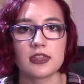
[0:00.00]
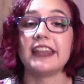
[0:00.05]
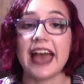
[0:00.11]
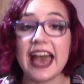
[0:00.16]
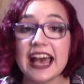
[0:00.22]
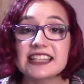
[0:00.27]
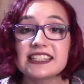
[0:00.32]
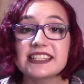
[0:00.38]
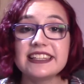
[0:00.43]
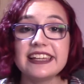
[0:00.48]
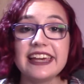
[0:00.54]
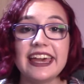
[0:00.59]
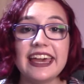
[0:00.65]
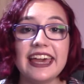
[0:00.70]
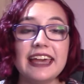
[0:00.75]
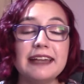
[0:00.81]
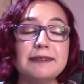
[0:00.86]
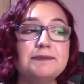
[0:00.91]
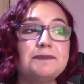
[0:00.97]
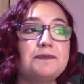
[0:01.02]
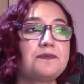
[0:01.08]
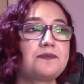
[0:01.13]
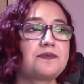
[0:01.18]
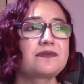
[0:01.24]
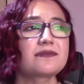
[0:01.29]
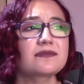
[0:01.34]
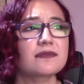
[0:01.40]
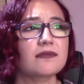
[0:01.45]
Lastly
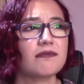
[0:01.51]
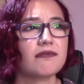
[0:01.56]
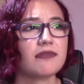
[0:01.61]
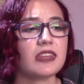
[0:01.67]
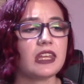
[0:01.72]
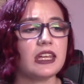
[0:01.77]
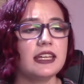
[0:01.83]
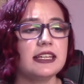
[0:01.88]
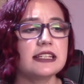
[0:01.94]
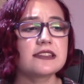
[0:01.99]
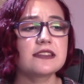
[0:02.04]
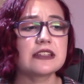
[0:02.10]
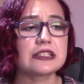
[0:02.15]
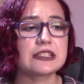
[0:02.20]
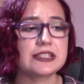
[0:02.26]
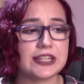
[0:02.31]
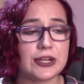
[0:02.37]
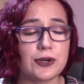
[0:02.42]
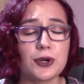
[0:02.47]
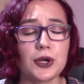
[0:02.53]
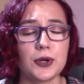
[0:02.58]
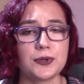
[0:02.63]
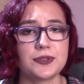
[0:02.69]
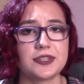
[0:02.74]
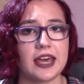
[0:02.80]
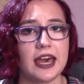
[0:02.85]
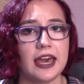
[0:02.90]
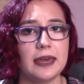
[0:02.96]
is the
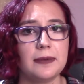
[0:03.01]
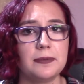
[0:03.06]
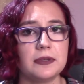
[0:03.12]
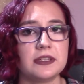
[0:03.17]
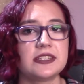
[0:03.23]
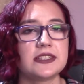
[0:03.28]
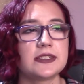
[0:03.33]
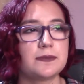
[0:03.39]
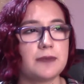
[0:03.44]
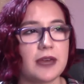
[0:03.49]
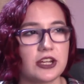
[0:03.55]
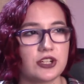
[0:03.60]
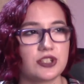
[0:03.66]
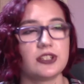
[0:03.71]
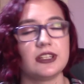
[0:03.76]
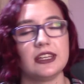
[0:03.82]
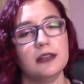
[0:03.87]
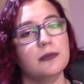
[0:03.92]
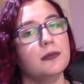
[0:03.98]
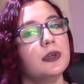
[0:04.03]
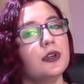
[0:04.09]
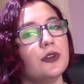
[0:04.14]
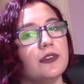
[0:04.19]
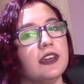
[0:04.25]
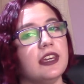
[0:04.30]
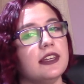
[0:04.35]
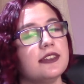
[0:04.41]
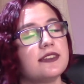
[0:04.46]
stereotype, especially in
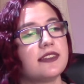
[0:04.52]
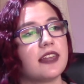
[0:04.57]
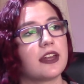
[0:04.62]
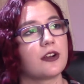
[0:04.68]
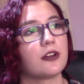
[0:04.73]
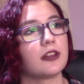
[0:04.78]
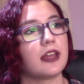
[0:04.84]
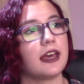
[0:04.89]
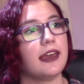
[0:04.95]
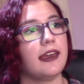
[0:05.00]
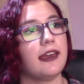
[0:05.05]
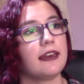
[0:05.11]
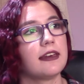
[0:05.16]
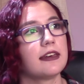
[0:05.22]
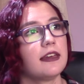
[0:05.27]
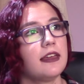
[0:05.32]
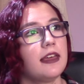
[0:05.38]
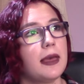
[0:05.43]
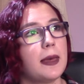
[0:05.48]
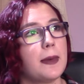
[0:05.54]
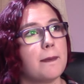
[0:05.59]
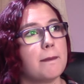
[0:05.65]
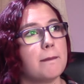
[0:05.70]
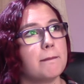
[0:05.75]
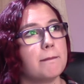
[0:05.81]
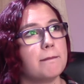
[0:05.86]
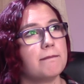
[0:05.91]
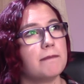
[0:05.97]
movies that are like
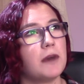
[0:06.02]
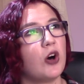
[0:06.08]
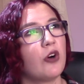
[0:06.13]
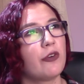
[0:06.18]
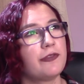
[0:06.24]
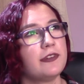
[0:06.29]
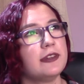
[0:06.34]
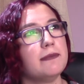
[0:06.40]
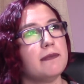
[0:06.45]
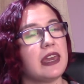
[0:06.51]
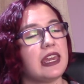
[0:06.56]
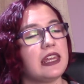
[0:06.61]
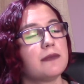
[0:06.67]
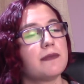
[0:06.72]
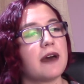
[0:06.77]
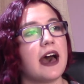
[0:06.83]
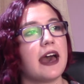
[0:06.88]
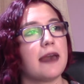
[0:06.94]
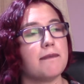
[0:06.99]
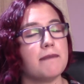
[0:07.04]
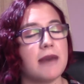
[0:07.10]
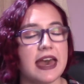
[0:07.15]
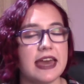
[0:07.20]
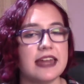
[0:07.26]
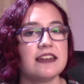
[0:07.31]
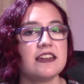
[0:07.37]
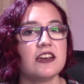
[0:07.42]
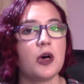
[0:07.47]
often made by
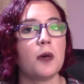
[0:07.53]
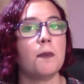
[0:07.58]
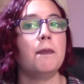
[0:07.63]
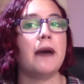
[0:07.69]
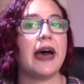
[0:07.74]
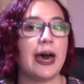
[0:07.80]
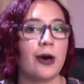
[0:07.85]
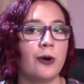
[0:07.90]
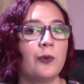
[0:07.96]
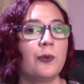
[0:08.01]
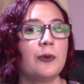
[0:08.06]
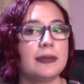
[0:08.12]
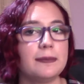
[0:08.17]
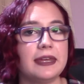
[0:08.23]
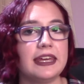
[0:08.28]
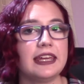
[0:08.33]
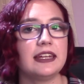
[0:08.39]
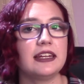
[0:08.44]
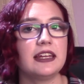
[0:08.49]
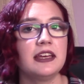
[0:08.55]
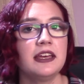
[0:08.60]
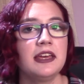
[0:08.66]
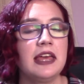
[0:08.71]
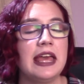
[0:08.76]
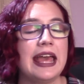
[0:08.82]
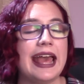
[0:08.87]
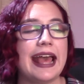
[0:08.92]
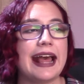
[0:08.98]
men about women,
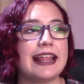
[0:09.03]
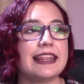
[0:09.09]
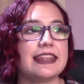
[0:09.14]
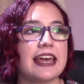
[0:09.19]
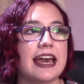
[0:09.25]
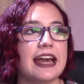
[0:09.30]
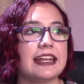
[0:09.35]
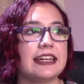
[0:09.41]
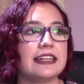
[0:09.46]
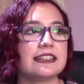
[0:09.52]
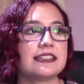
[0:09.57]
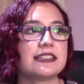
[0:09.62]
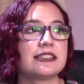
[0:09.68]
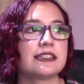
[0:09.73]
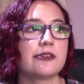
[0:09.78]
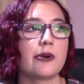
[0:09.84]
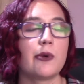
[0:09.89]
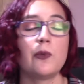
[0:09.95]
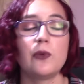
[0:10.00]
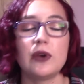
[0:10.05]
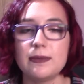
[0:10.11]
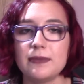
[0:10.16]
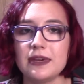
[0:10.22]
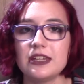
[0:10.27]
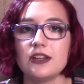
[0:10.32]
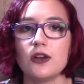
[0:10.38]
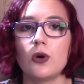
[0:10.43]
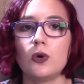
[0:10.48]
and that is
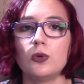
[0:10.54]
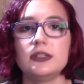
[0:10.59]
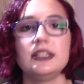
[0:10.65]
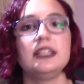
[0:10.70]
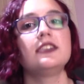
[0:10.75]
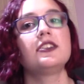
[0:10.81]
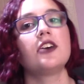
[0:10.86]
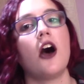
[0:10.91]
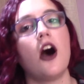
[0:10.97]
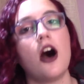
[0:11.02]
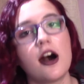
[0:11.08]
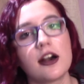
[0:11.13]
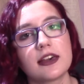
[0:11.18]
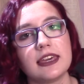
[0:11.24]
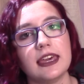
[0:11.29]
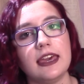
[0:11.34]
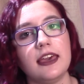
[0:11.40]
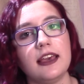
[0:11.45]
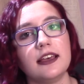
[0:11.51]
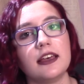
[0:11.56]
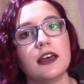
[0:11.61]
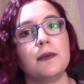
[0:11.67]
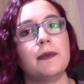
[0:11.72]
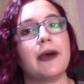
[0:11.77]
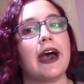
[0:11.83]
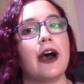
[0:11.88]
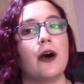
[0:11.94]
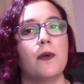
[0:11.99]
women only talking
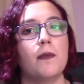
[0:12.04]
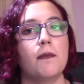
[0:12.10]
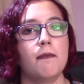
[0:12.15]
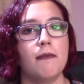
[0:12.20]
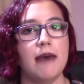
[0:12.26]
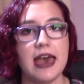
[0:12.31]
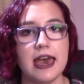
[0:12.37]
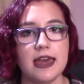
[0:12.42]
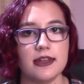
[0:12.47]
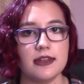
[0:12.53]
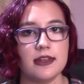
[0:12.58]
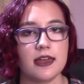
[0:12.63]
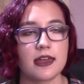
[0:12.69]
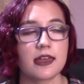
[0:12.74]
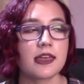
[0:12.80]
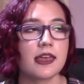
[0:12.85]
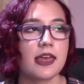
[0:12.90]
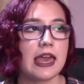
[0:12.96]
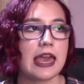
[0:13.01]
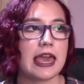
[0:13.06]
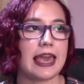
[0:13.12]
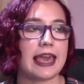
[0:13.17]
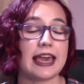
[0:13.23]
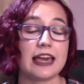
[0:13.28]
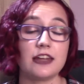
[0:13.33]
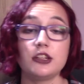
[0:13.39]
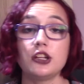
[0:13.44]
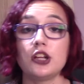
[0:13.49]
about men.
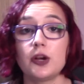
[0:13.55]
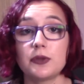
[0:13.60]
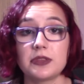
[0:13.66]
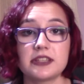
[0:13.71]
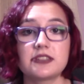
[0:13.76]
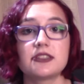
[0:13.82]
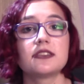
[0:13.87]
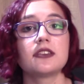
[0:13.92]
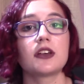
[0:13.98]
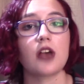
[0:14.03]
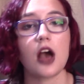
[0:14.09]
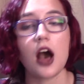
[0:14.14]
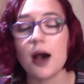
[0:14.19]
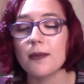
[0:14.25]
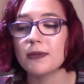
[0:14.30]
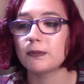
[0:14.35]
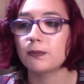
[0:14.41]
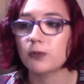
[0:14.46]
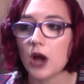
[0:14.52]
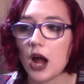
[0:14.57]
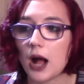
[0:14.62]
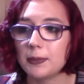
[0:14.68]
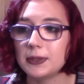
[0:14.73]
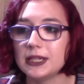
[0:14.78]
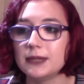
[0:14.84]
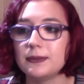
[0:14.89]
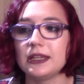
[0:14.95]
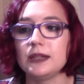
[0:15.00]
And you know, this is a common
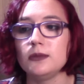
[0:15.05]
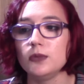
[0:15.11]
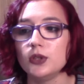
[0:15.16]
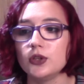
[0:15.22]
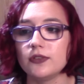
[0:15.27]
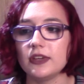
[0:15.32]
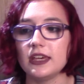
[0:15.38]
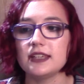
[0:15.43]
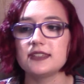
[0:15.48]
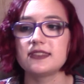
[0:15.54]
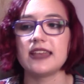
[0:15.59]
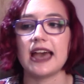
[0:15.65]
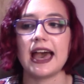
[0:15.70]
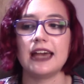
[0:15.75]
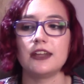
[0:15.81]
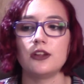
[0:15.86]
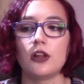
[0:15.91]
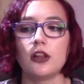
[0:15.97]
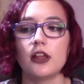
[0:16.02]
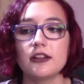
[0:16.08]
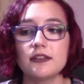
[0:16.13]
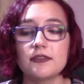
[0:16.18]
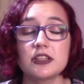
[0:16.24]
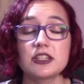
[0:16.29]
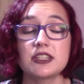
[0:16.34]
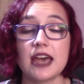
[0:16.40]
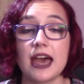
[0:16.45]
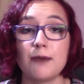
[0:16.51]
problem in movies that a lot of
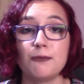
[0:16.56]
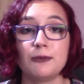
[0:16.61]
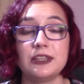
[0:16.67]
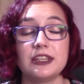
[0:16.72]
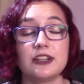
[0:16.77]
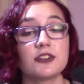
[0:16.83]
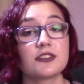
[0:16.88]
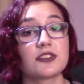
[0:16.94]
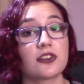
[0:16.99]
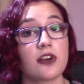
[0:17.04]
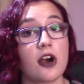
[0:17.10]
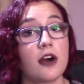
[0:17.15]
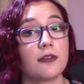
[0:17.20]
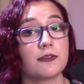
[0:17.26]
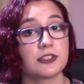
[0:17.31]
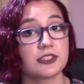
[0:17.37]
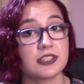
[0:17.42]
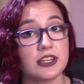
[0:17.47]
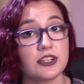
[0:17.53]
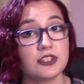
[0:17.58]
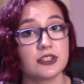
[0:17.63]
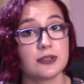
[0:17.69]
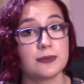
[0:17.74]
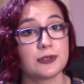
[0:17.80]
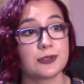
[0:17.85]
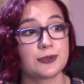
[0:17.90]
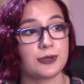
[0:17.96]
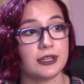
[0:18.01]
the time when there is a conversation
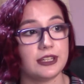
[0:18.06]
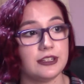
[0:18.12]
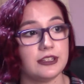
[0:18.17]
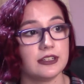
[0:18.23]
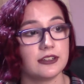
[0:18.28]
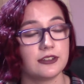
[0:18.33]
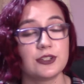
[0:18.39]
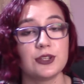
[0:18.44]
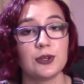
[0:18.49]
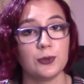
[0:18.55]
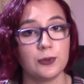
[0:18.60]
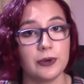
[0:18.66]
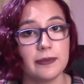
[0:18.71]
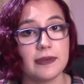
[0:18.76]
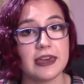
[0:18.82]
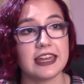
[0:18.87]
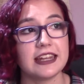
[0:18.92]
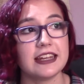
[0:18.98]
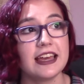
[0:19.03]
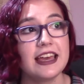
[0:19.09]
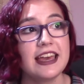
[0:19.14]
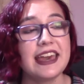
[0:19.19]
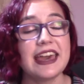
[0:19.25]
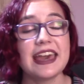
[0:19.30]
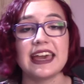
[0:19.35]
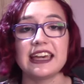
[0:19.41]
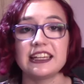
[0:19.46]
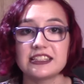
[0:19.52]
between two women,
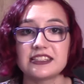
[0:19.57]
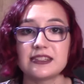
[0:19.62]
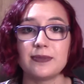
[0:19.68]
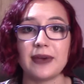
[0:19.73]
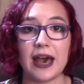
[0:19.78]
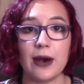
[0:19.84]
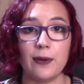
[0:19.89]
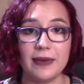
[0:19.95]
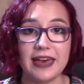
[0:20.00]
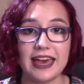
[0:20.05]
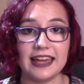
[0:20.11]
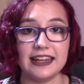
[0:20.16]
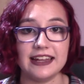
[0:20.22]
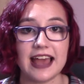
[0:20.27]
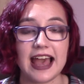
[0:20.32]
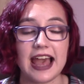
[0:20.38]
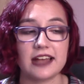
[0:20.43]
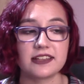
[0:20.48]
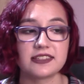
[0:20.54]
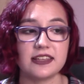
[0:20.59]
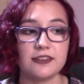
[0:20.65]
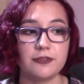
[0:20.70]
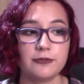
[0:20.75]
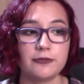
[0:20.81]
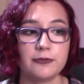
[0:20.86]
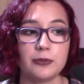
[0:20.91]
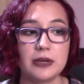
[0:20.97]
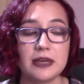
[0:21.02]
it's about men, as
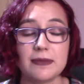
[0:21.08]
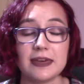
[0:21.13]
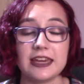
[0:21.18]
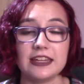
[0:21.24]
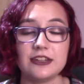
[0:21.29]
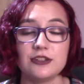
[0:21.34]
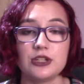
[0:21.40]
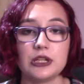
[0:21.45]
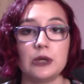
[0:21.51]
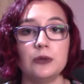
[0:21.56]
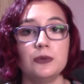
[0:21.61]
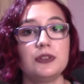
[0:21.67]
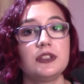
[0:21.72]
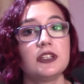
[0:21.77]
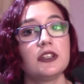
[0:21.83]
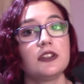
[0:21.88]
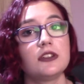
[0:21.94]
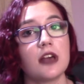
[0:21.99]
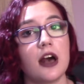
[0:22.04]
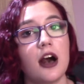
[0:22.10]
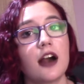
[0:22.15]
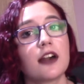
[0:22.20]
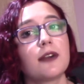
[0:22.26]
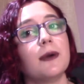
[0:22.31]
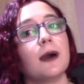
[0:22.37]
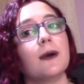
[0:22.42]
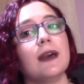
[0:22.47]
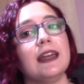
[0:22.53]
if women don't talk
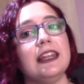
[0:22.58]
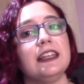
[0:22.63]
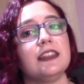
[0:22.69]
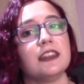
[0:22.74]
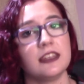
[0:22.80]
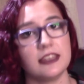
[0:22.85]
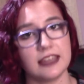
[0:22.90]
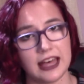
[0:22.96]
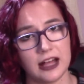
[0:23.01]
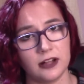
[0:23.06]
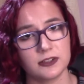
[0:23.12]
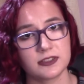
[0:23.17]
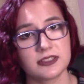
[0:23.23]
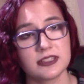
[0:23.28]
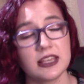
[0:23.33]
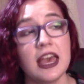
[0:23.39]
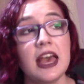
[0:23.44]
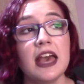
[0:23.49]
about anything else.